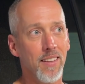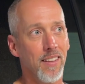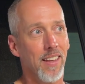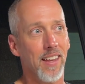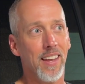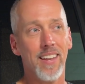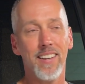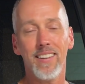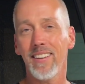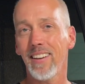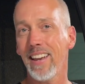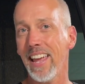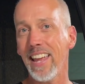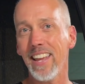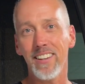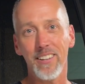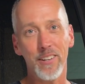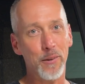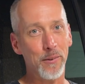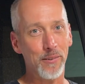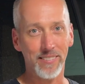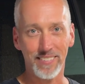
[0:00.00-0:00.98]
And ain't
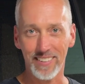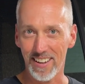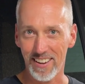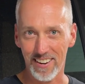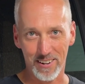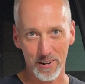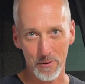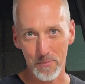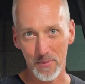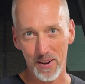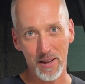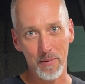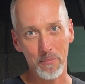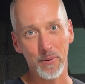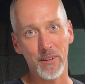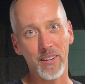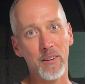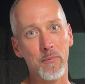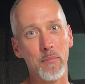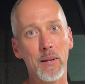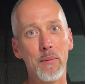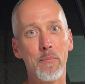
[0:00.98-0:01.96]
no soccer mom
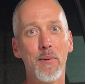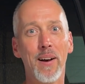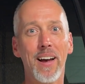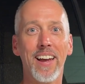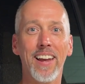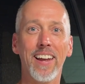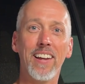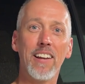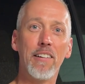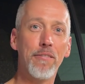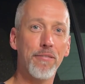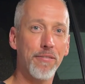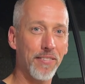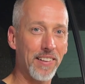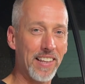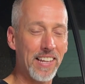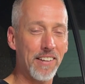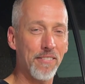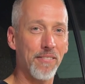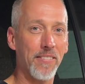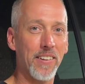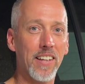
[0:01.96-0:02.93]
gonna be buying a
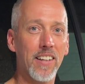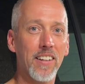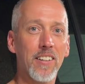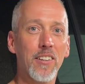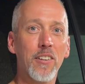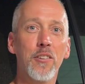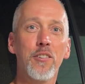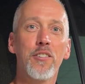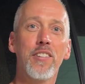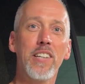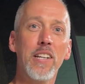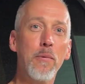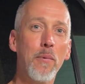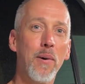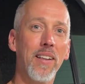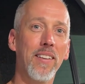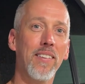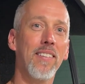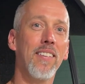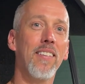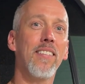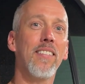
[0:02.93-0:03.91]
fleet vehicle. She
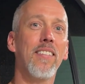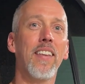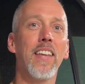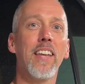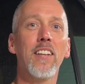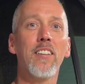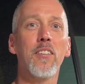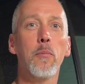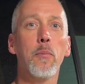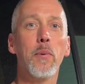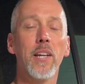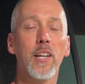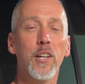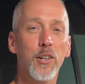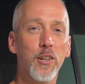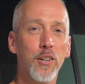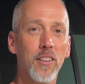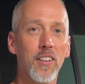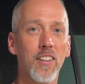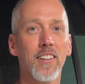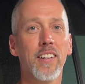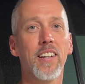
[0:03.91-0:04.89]
wants this thing to be a
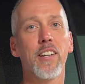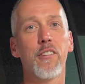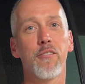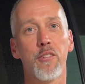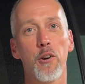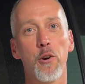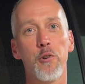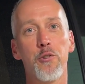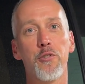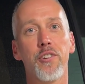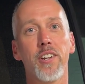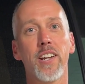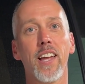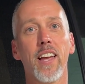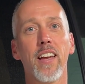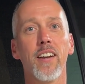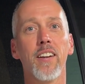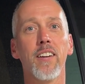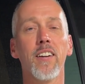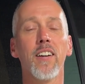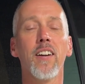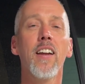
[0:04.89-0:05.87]
good looking grocery
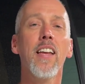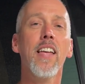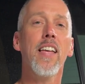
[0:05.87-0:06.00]
getter.